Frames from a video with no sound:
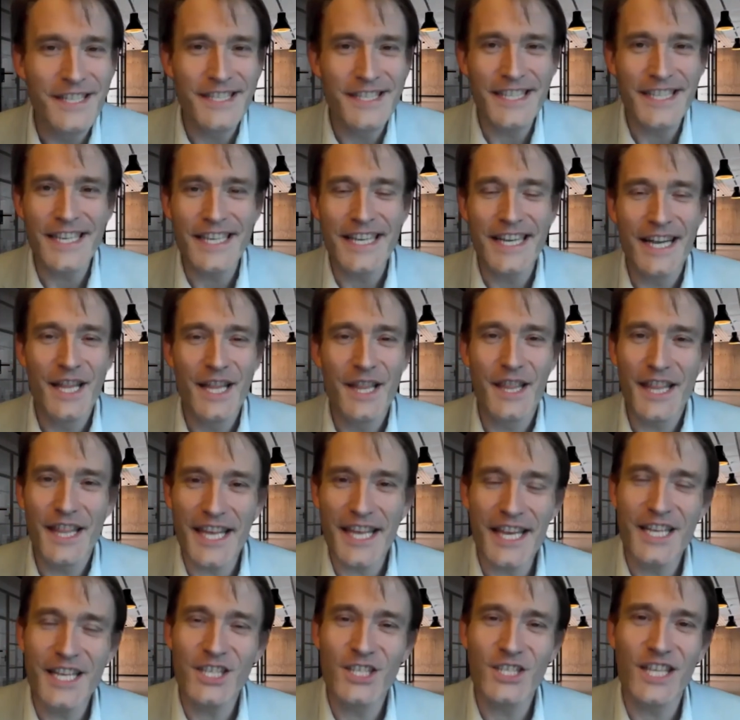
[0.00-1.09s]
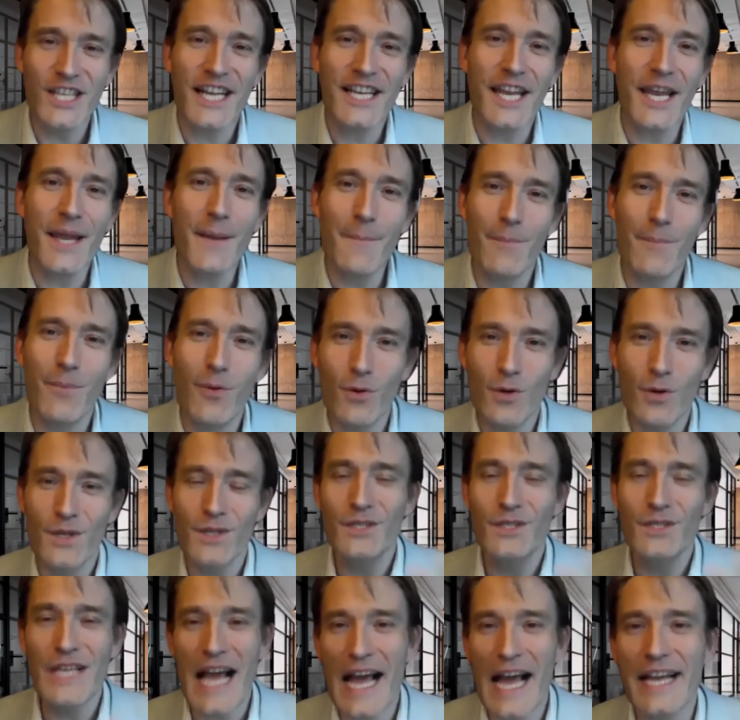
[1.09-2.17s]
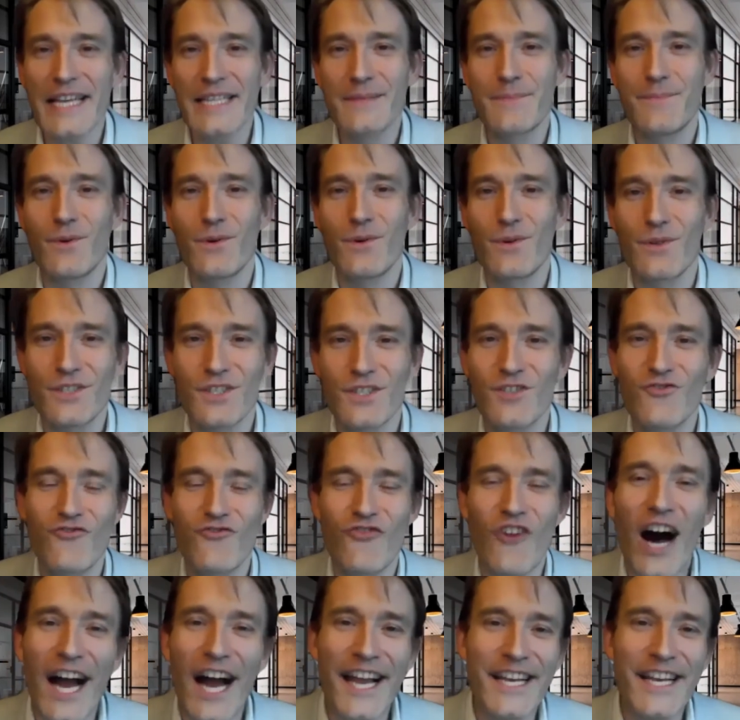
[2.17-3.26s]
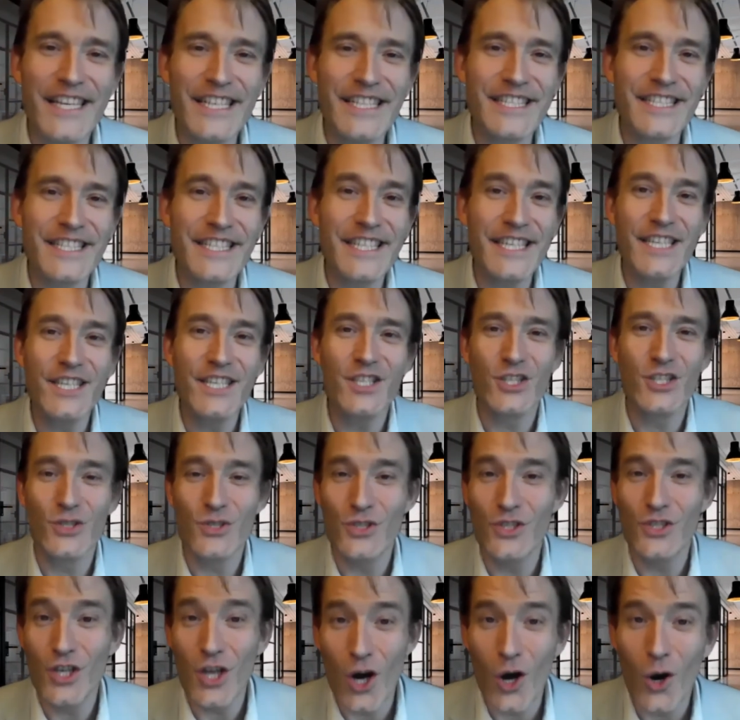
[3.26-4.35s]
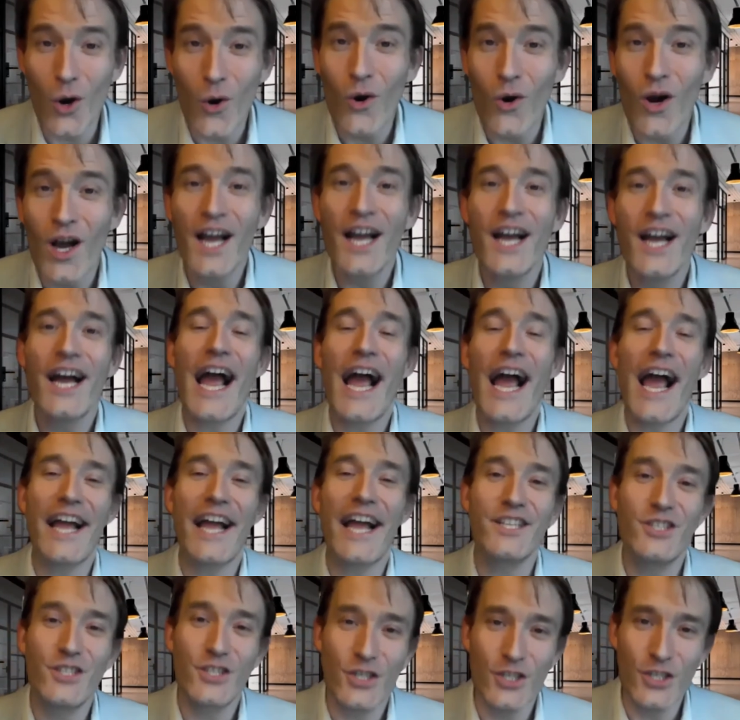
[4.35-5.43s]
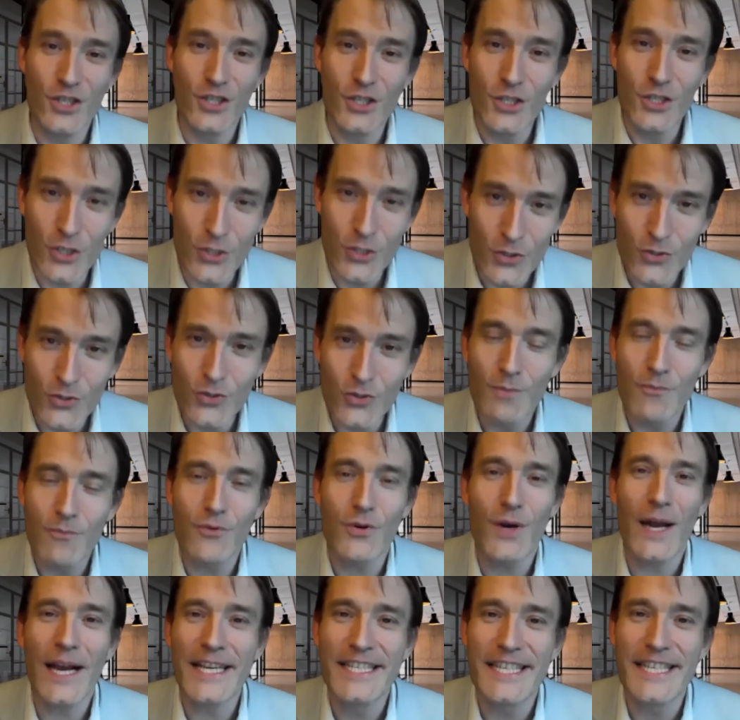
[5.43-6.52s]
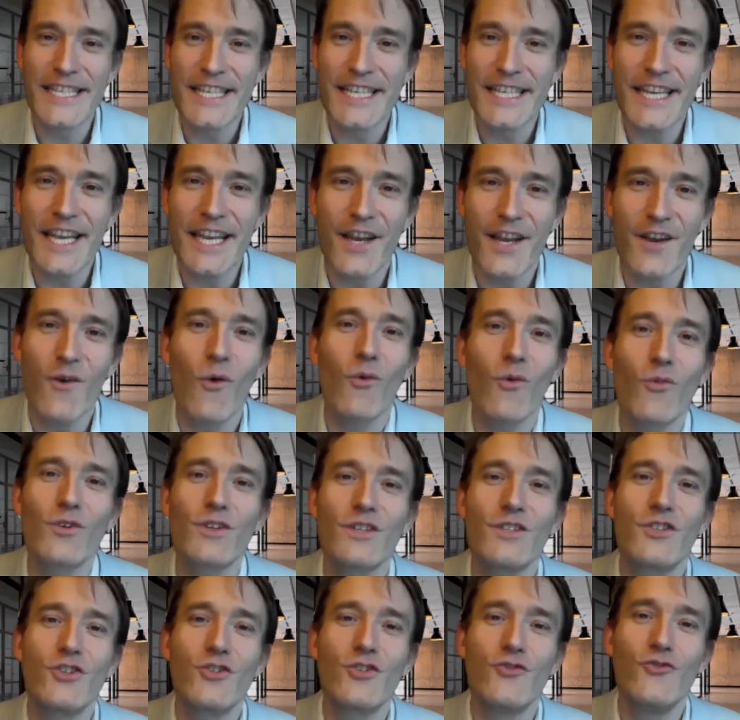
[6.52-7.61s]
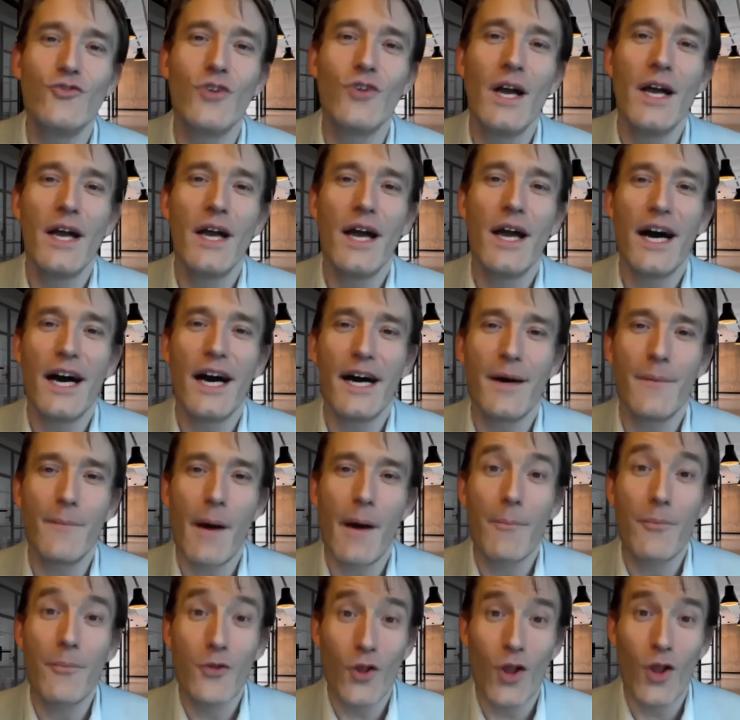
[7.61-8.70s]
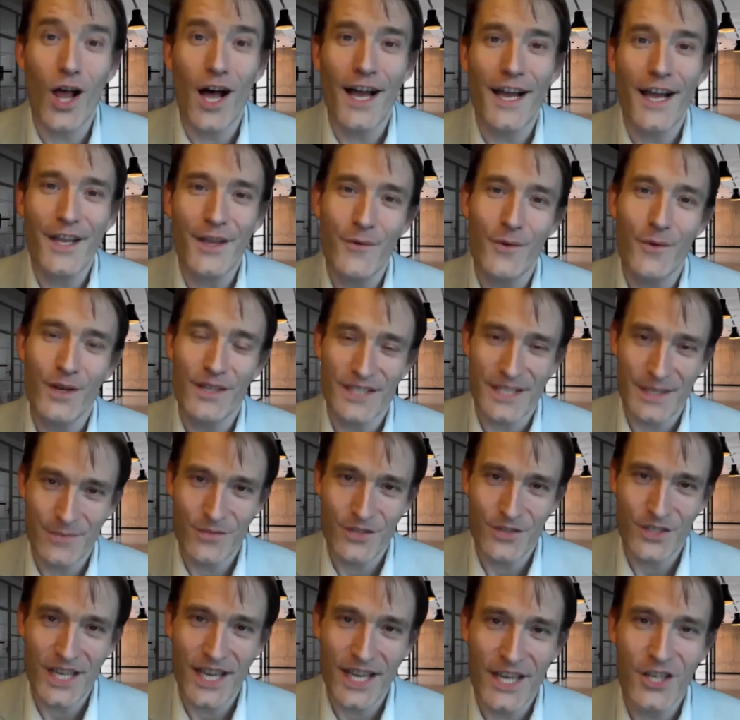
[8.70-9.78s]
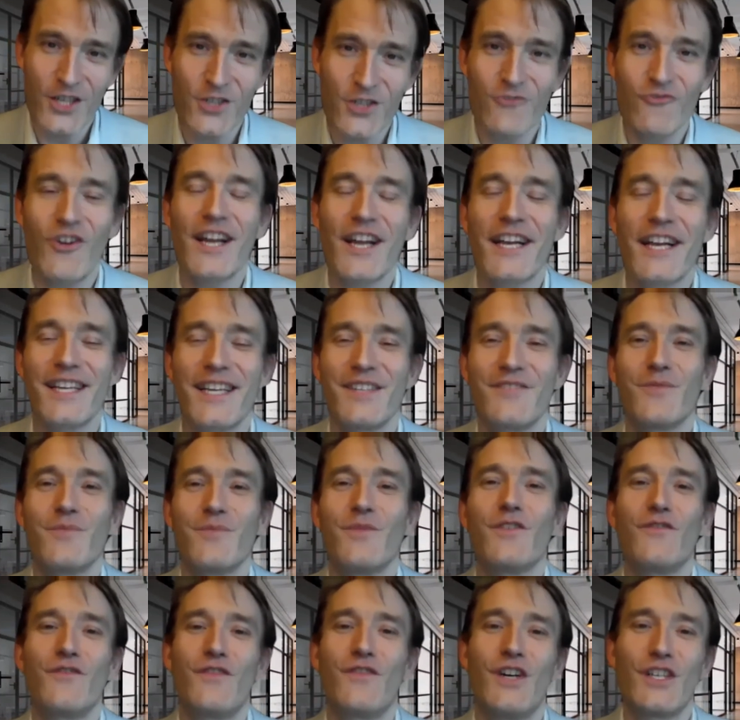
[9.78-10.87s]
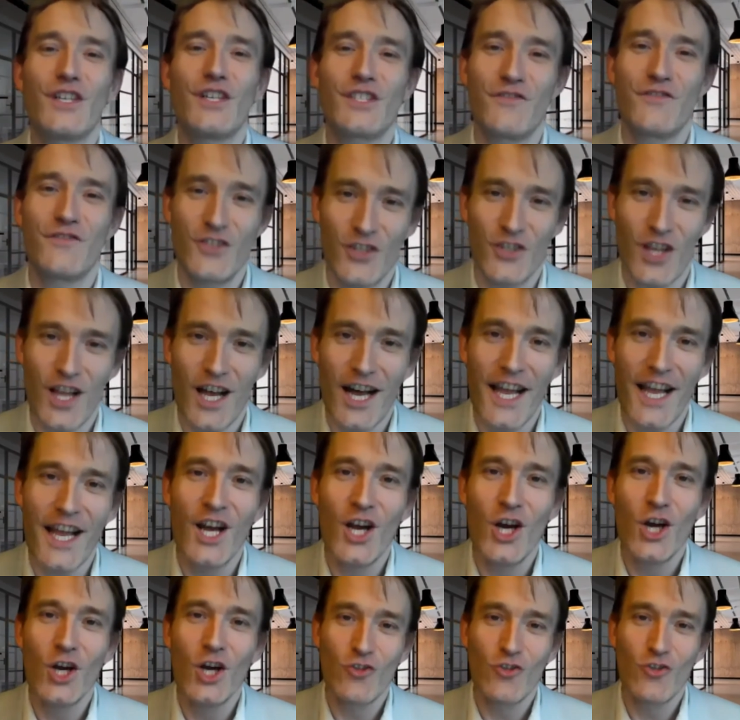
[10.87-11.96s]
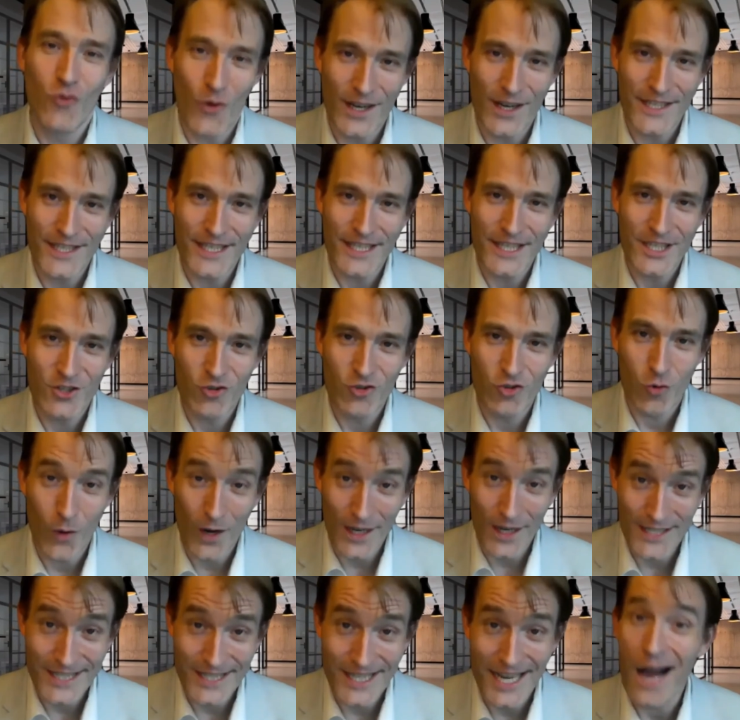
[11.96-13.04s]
the things that importers, exporters, filers need to know and to do practically in order to apply USMCA correctly from the 1st of July 2020.